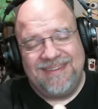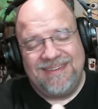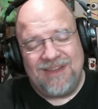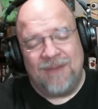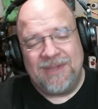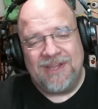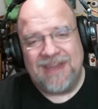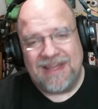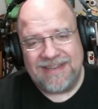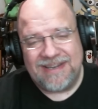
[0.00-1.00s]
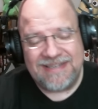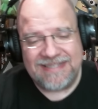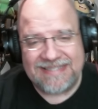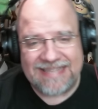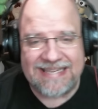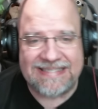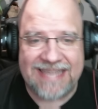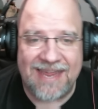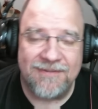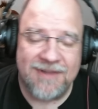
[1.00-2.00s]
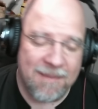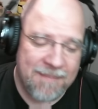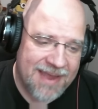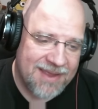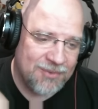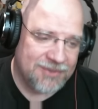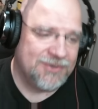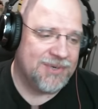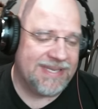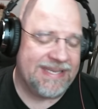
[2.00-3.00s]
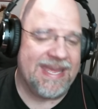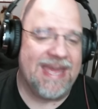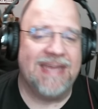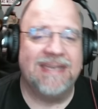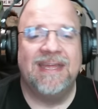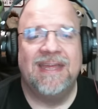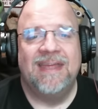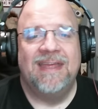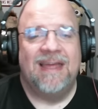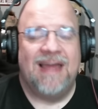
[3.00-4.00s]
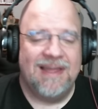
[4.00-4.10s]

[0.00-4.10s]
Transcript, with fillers: y'all be good out there. Stay safe. Come back and we'll do it again. I